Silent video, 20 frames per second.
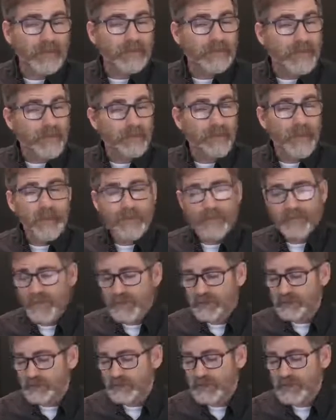And by the way, we've
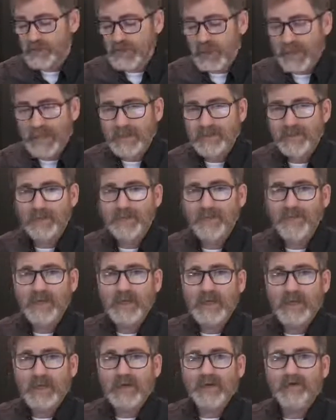had some changes
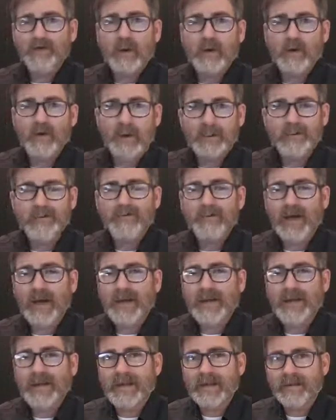to our
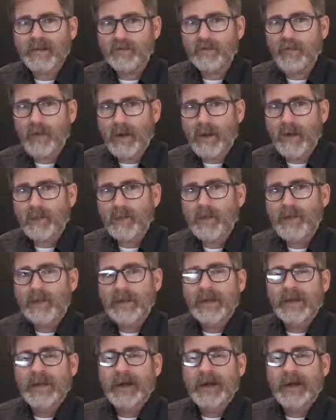website as well,